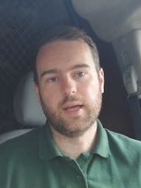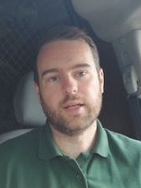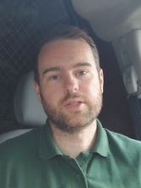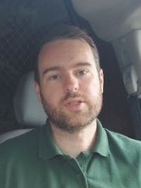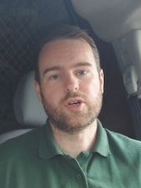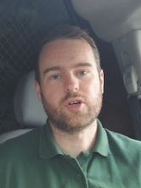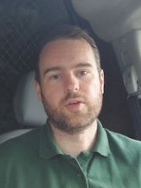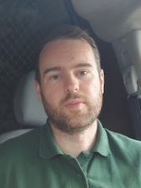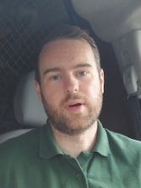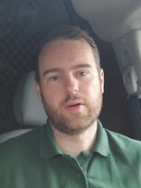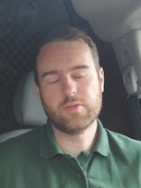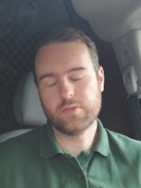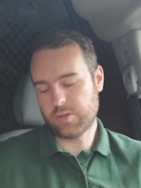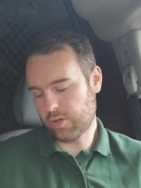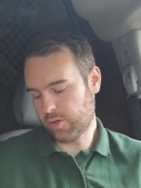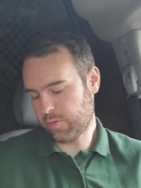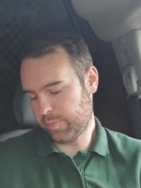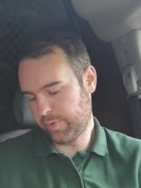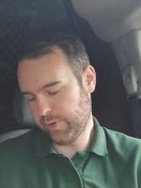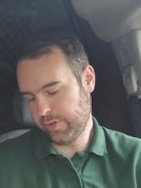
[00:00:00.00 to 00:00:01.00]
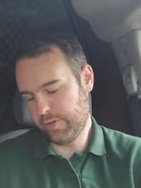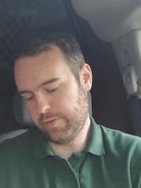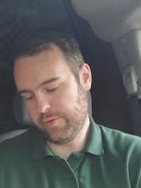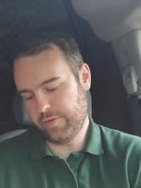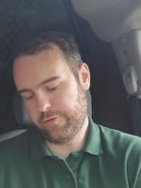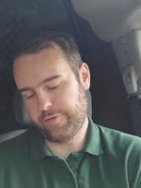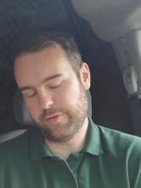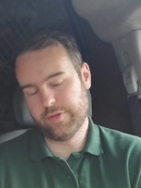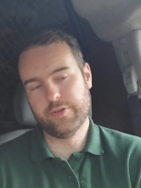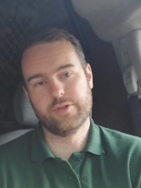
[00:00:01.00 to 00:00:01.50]
Talking about dog
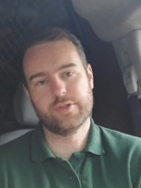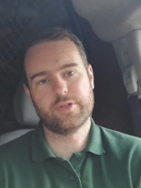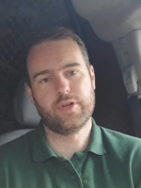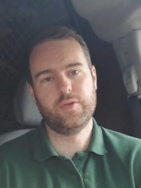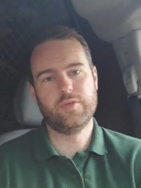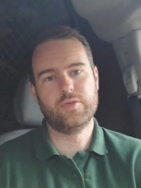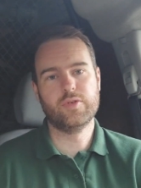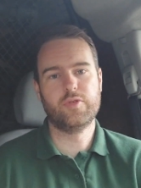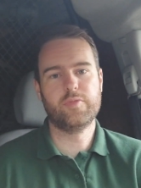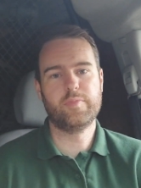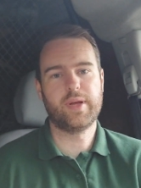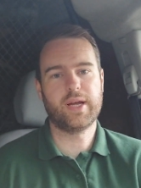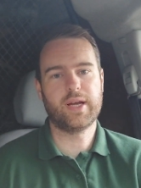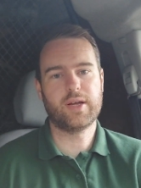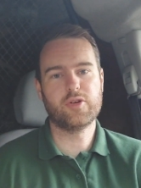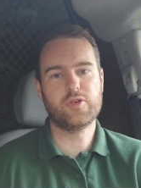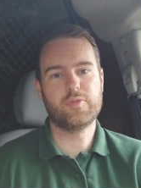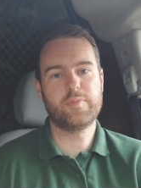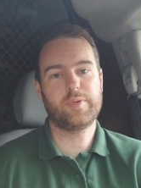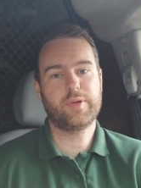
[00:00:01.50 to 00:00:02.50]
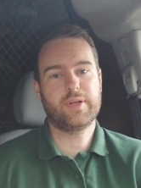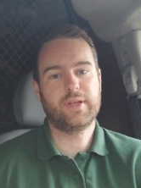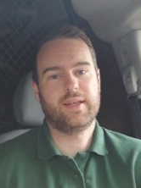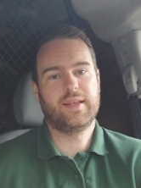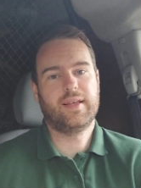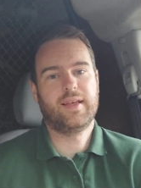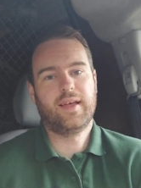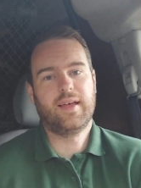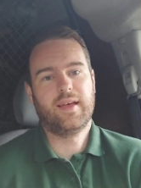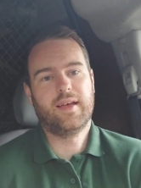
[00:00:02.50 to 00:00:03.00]
poo, for those who don't pick it up,
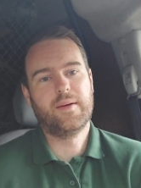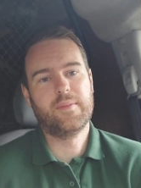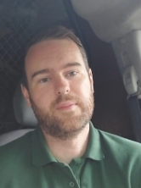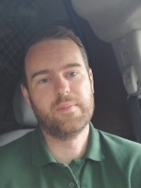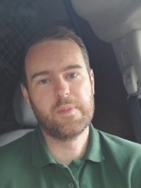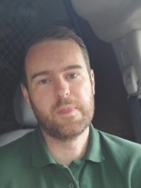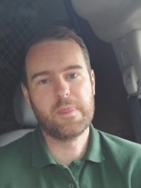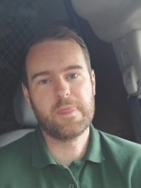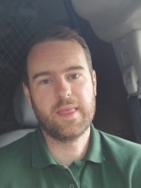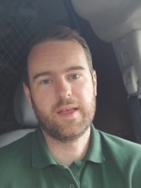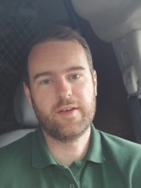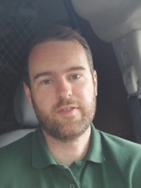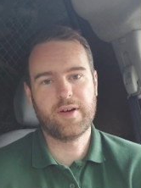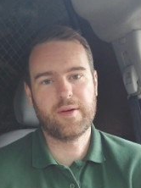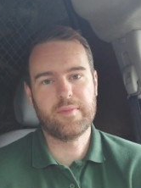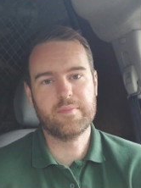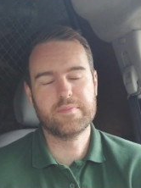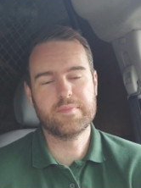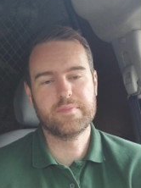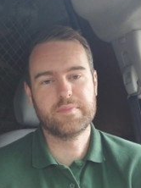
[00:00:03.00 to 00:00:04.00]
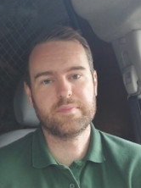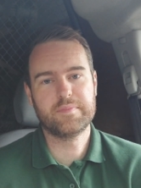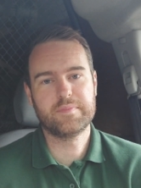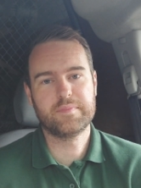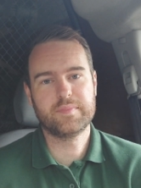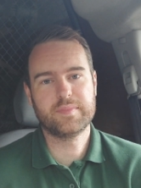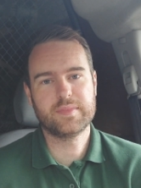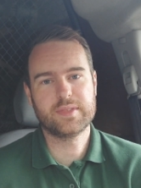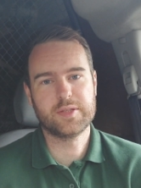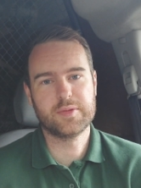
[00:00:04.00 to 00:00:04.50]
if I'm
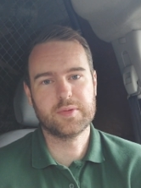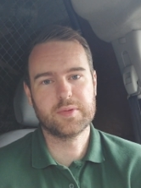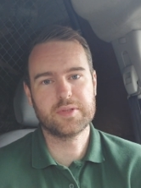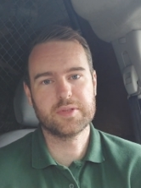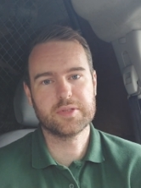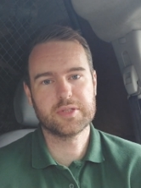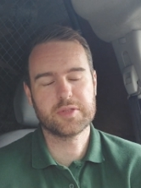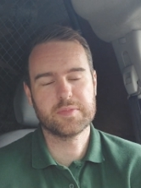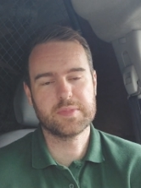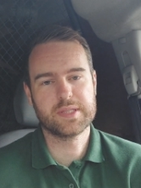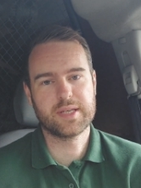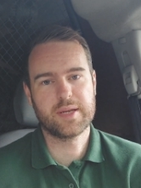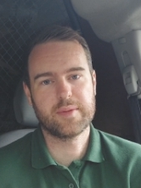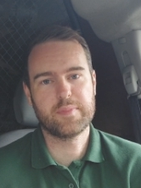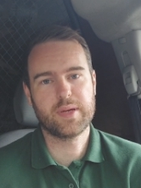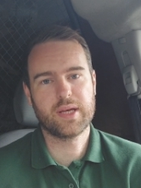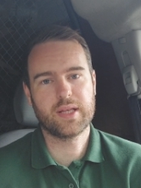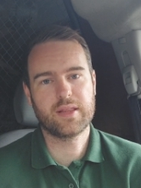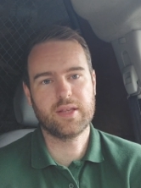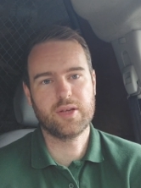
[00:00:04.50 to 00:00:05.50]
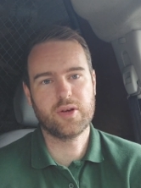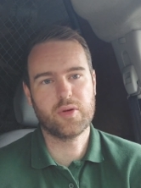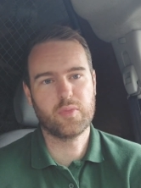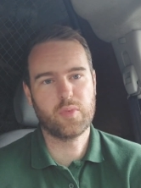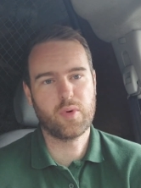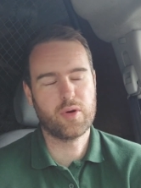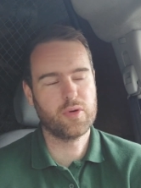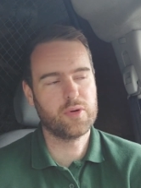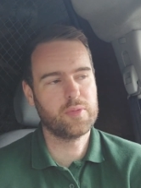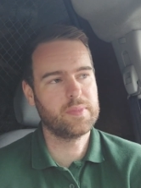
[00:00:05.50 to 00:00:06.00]
doing customers and I pick the odd
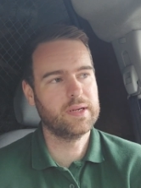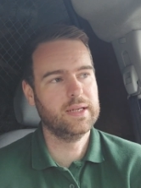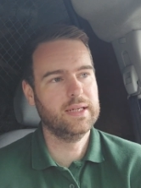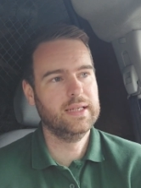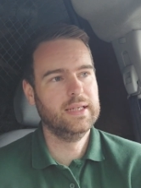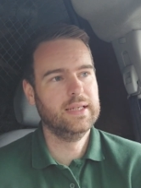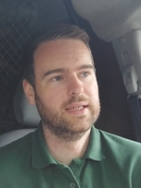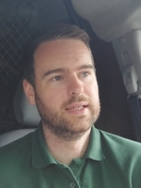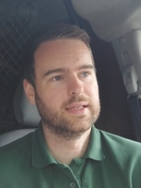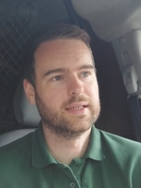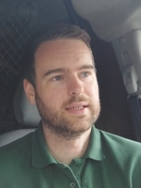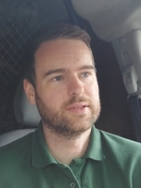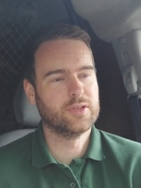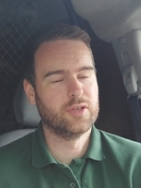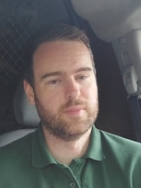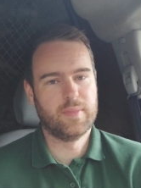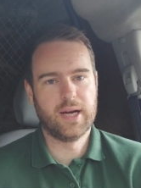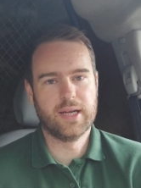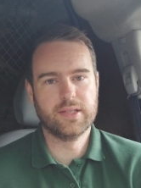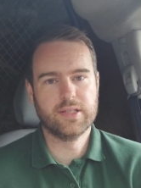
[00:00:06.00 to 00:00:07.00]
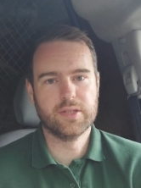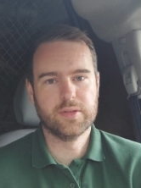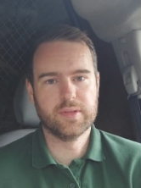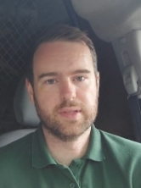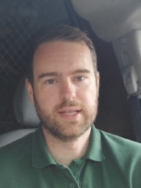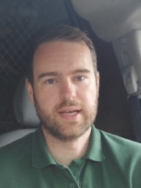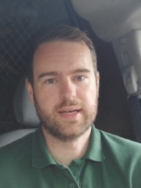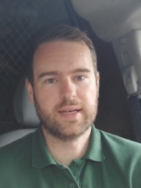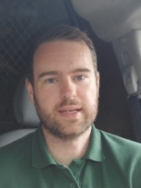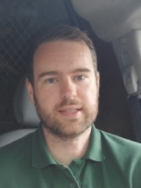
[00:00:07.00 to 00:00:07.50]
one up, don't mind
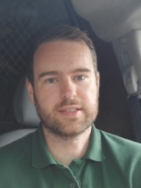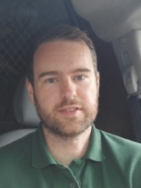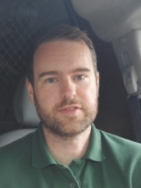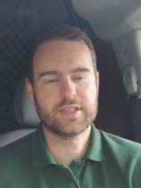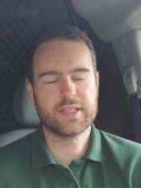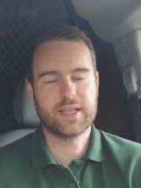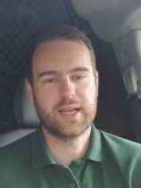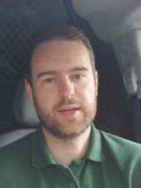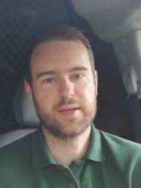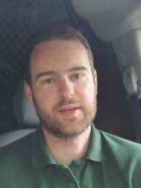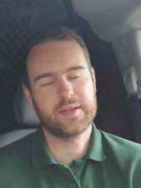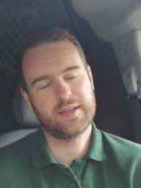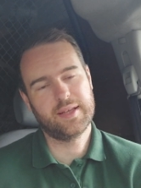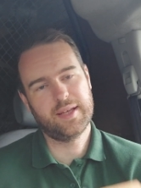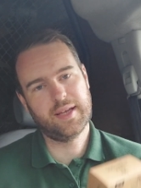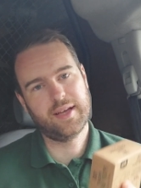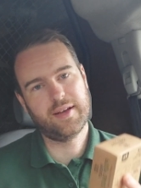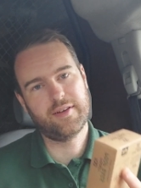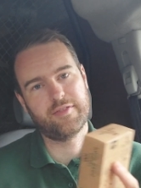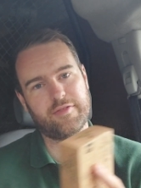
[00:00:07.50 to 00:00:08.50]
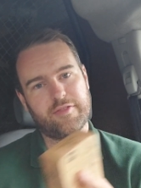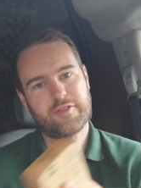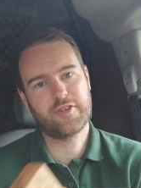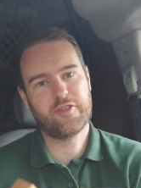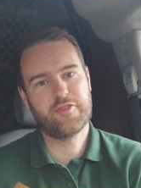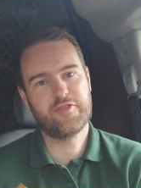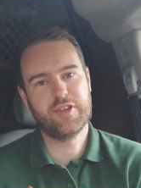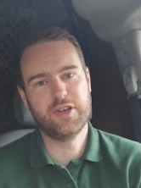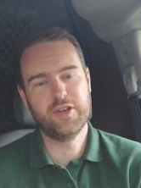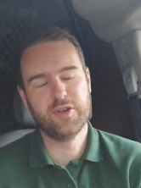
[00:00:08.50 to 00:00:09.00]
doing that. As I've said, I've
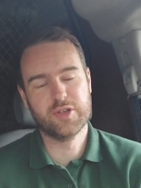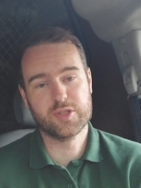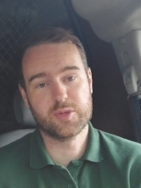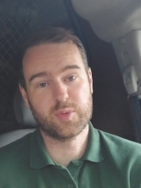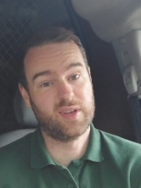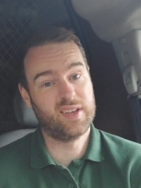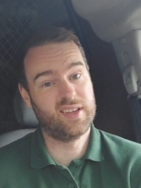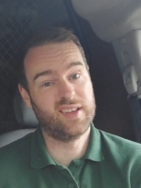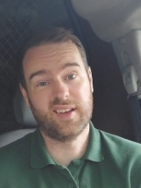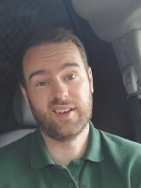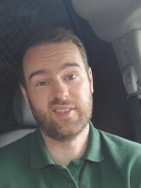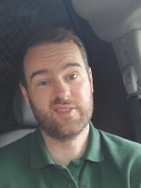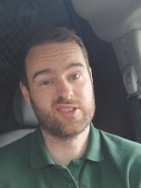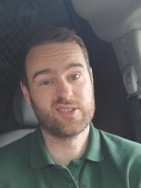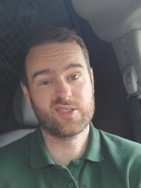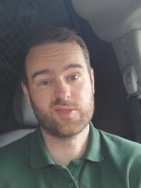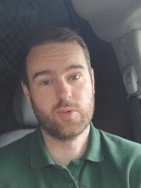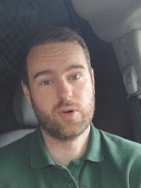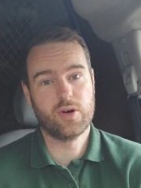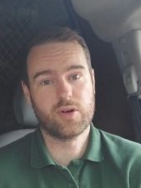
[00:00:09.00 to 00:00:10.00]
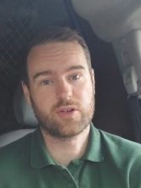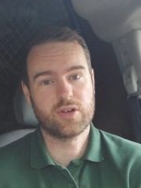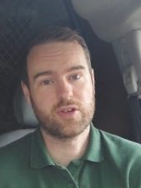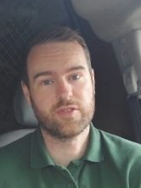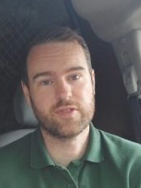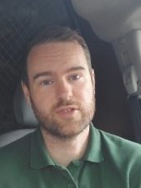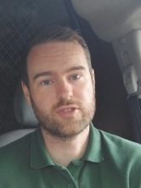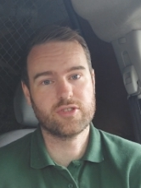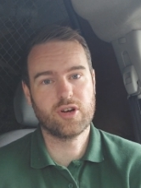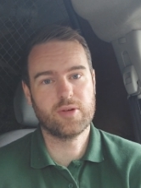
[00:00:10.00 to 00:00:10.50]
got videos where I've just walked
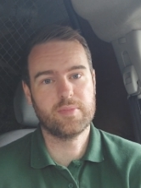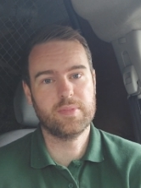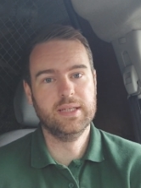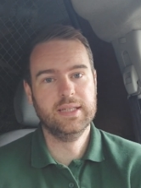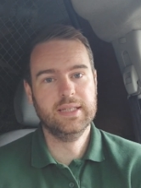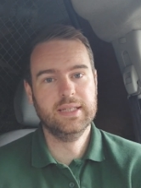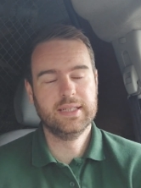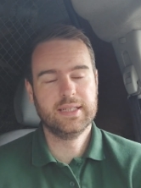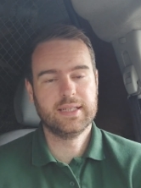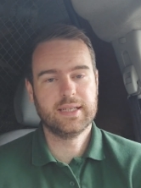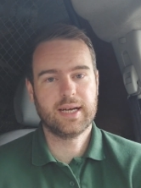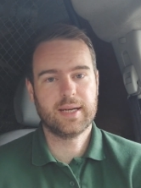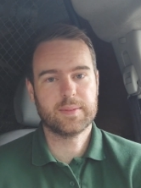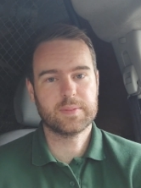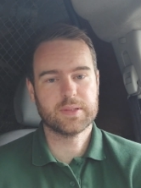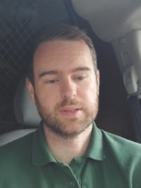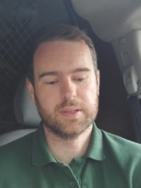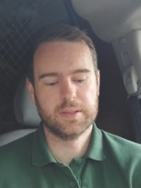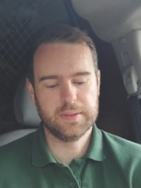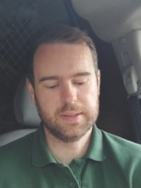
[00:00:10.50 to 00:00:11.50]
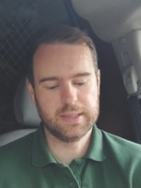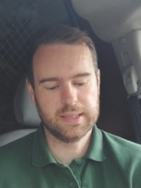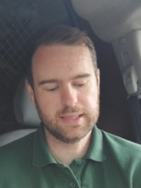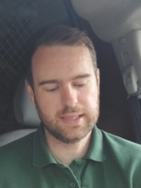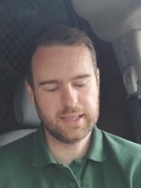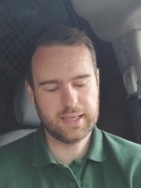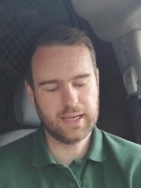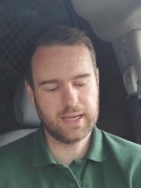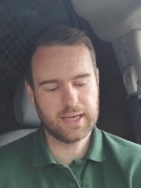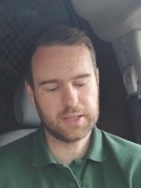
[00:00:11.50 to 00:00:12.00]
off the job absolutely
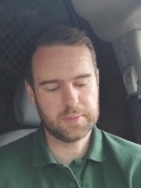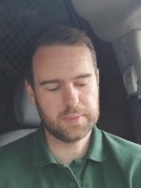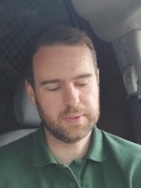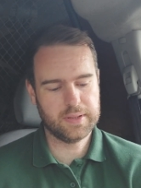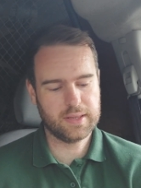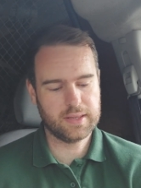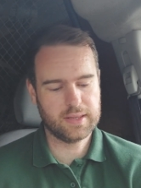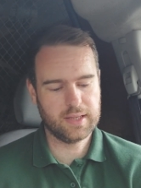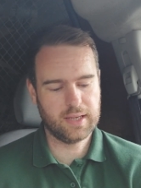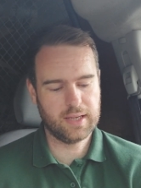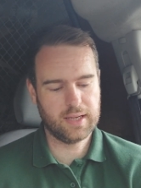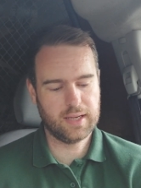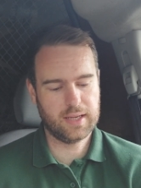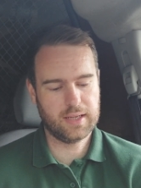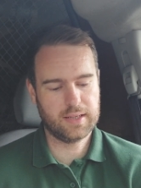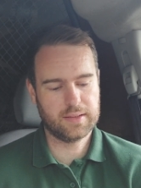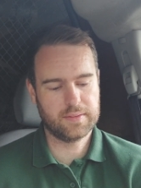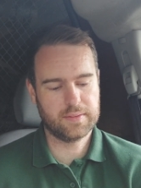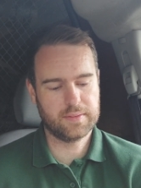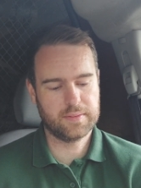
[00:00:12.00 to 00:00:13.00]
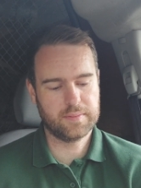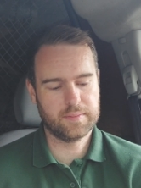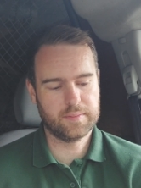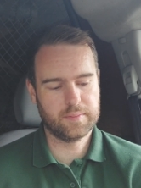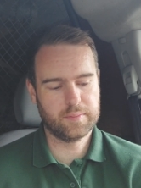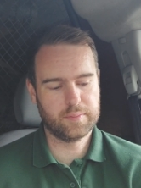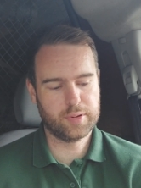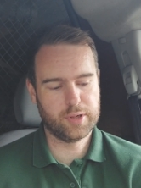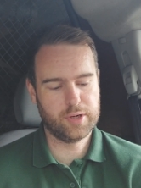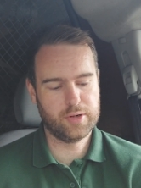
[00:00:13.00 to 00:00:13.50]
caked with
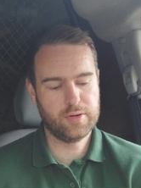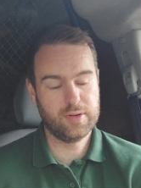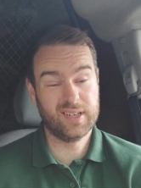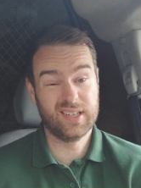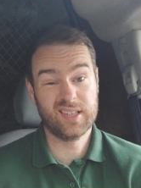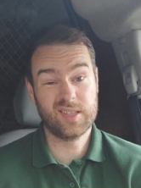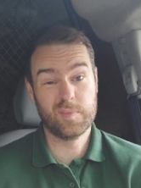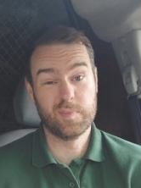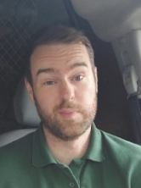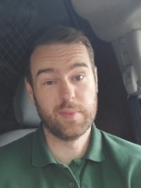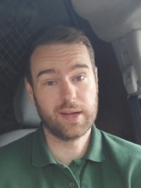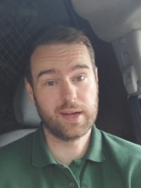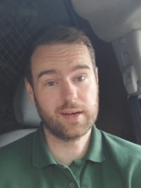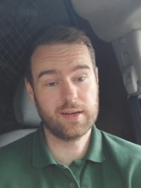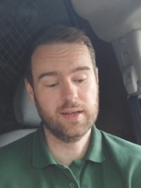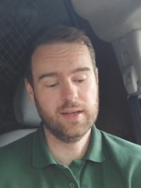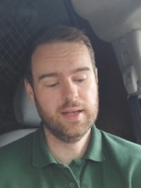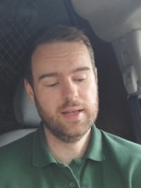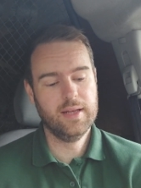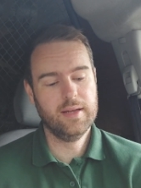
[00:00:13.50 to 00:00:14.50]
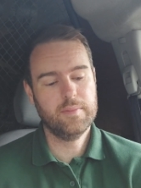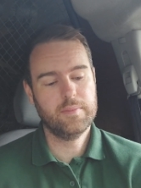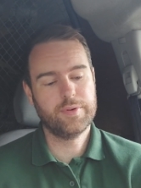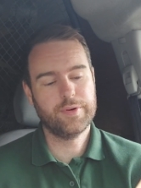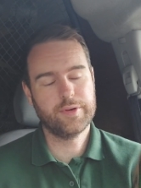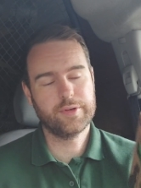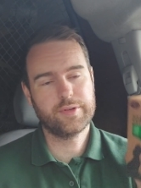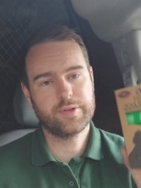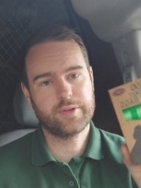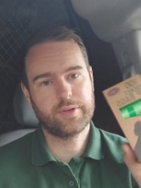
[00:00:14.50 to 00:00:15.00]
poo and it's minging,
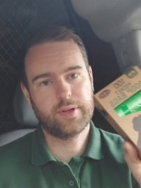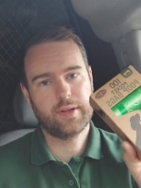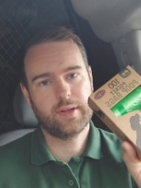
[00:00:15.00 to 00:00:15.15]
but